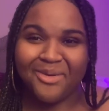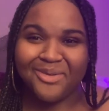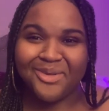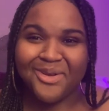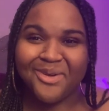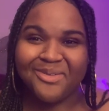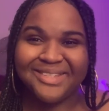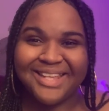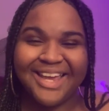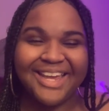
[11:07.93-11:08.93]
you know what I'm
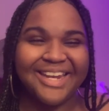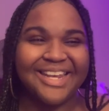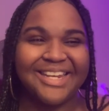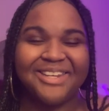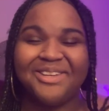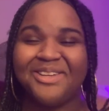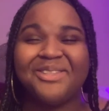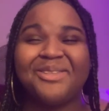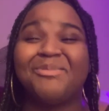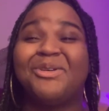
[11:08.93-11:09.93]
saying, and get
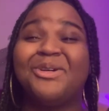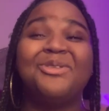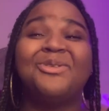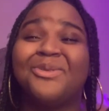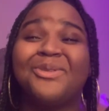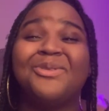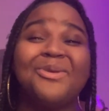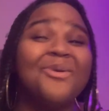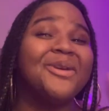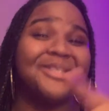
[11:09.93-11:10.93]
some good
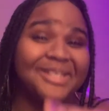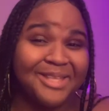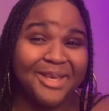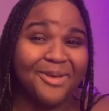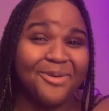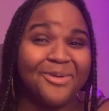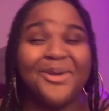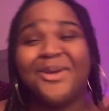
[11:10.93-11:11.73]
stories to tell